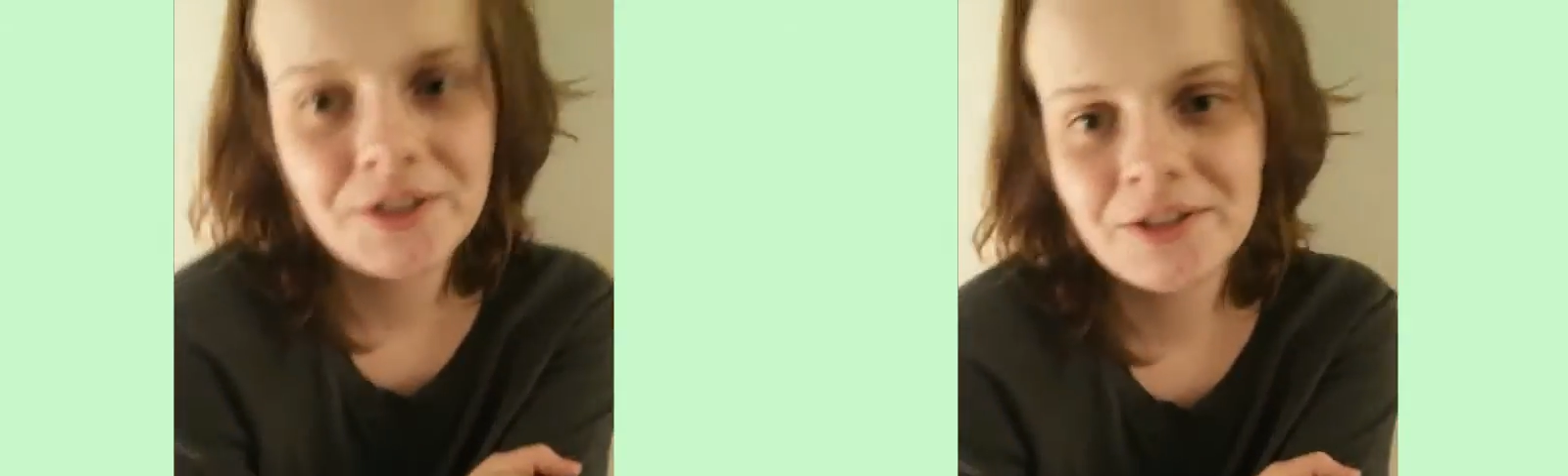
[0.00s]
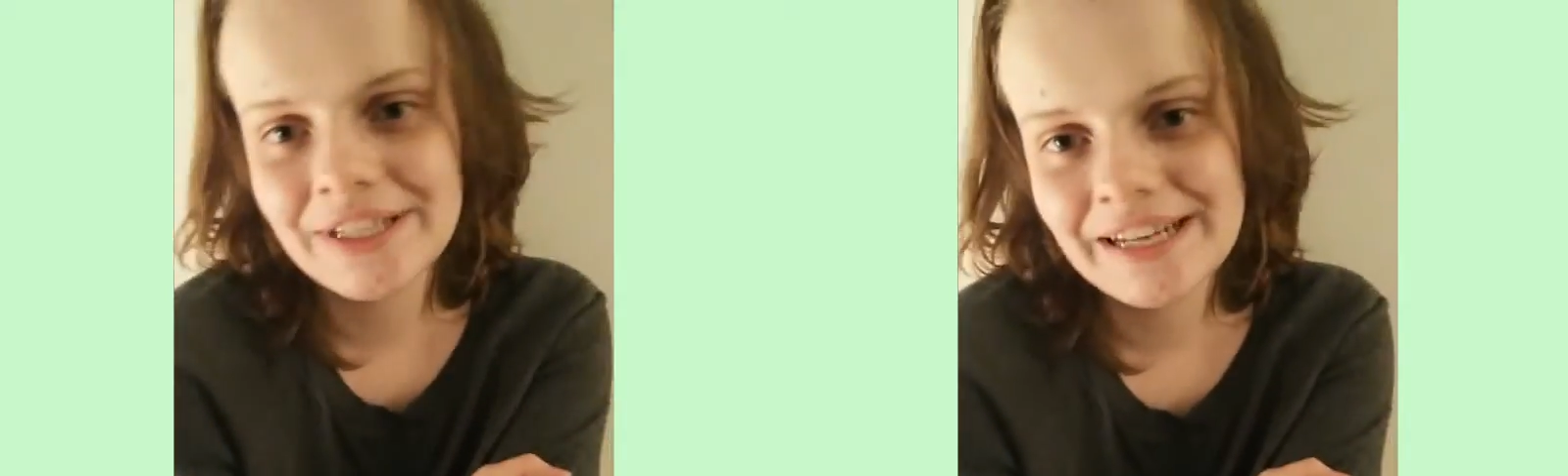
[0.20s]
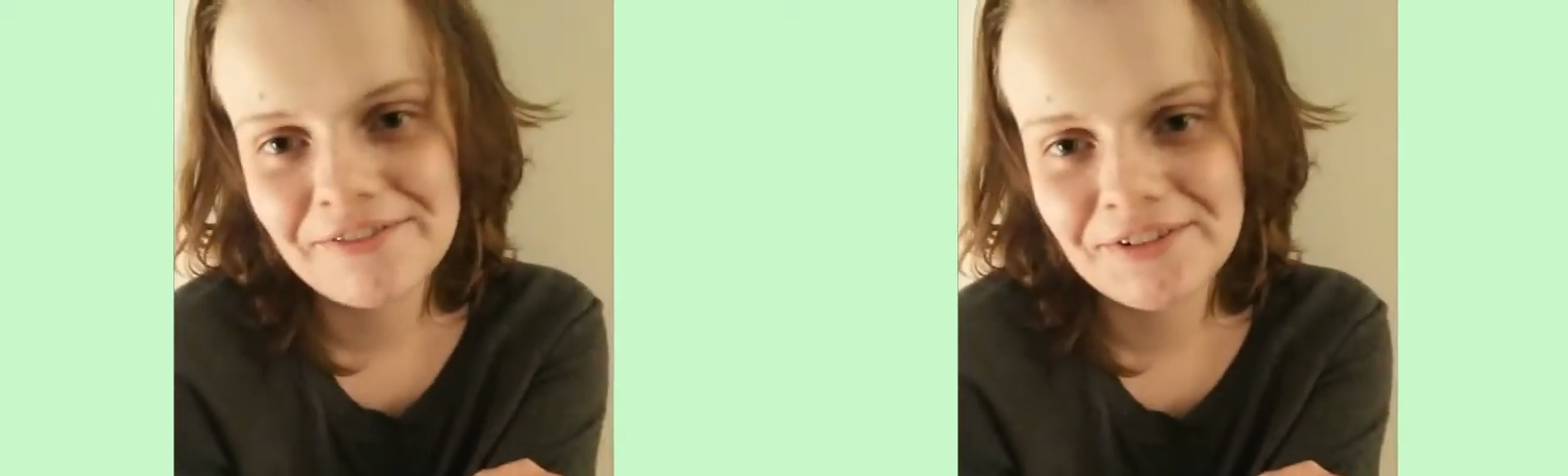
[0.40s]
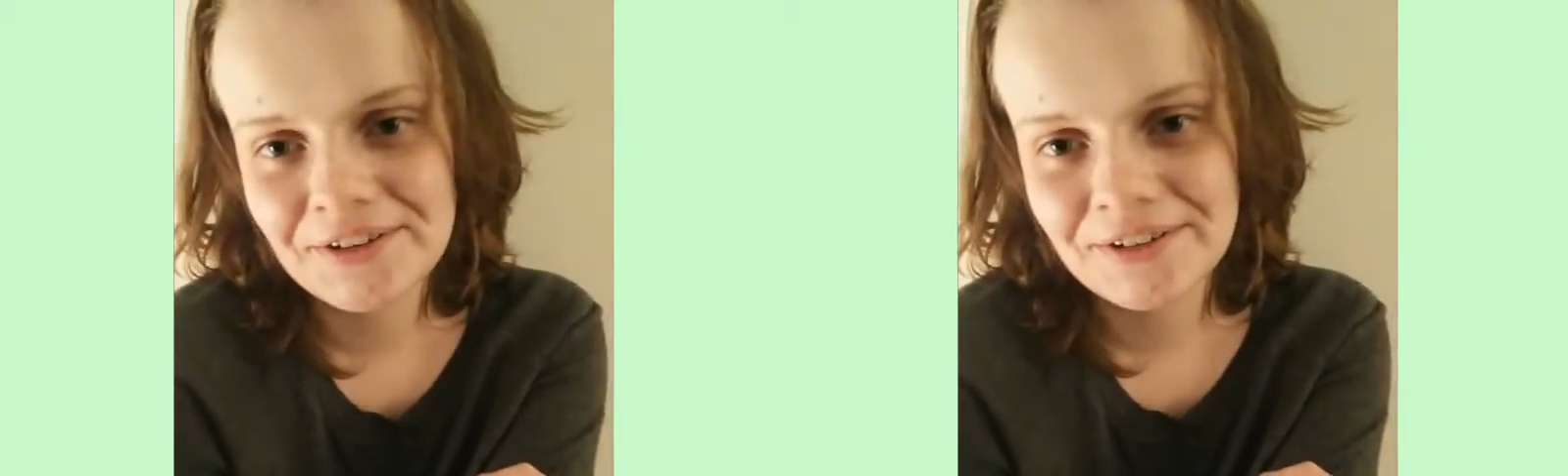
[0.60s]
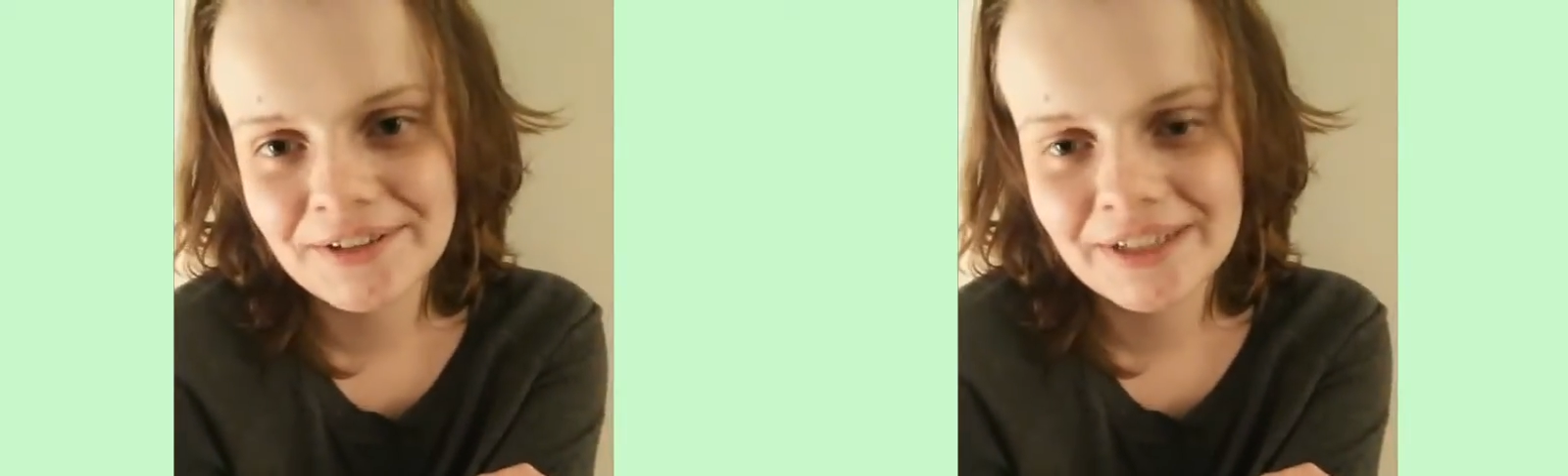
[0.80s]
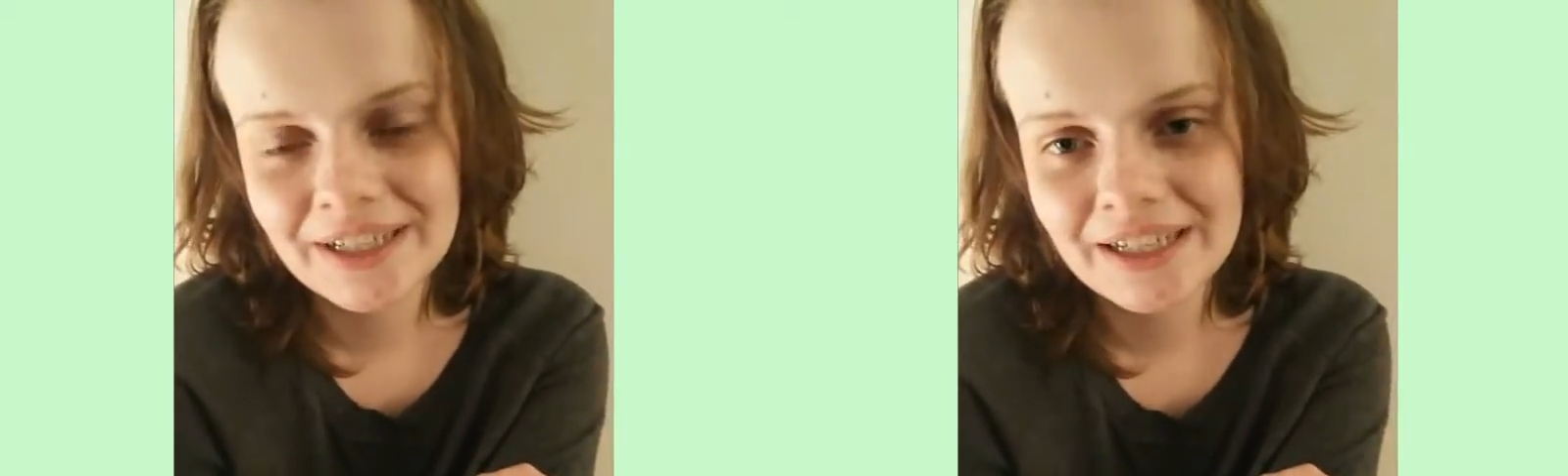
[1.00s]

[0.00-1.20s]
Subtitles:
just never